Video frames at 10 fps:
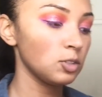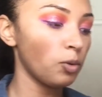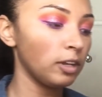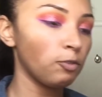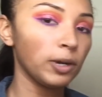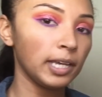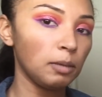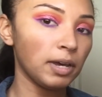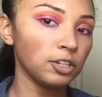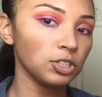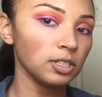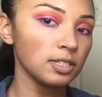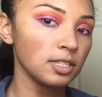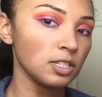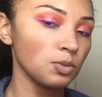24K Magic
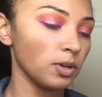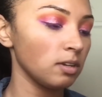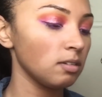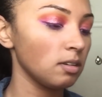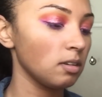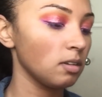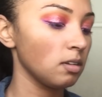is this one,